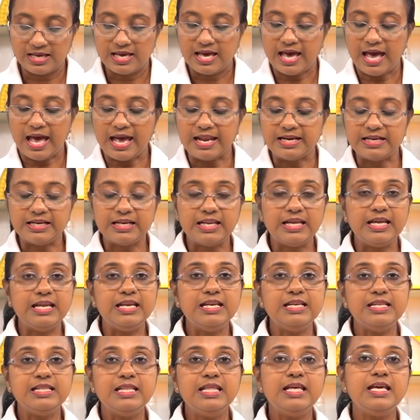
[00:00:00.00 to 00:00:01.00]
And
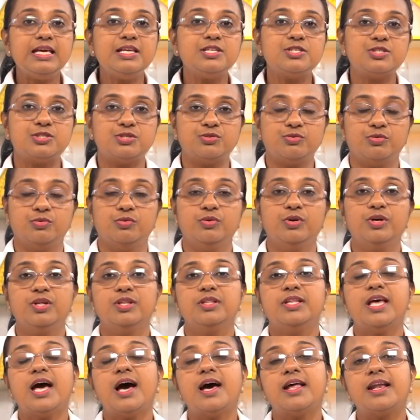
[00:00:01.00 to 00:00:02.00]
in these two,
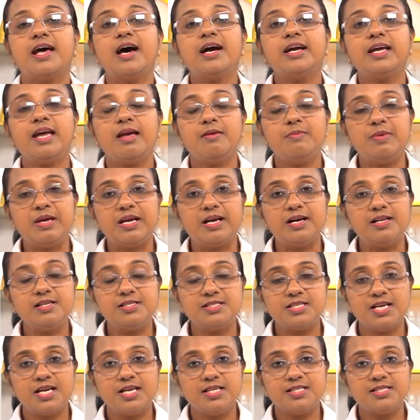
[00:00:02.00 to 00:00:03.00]
there are chemical
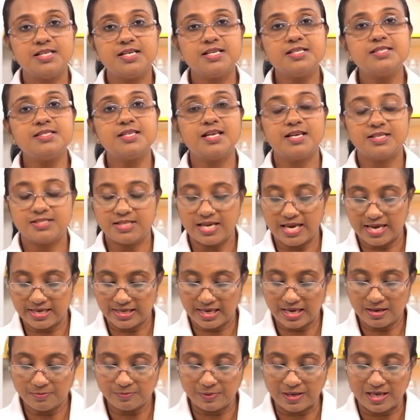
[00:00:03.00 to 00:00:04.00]
changes
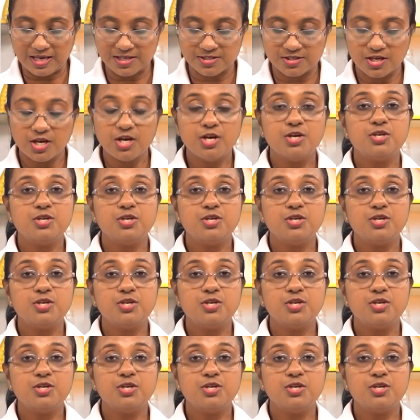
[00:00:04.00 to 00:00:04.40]
taking place.